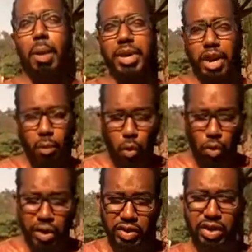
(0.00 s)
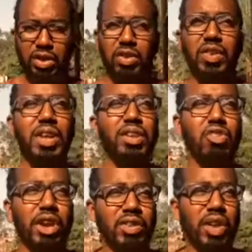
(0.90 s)
become warrior teachers,
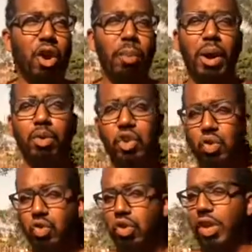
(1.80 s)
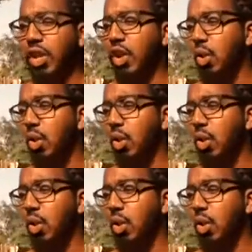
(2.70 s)
trying to help our children,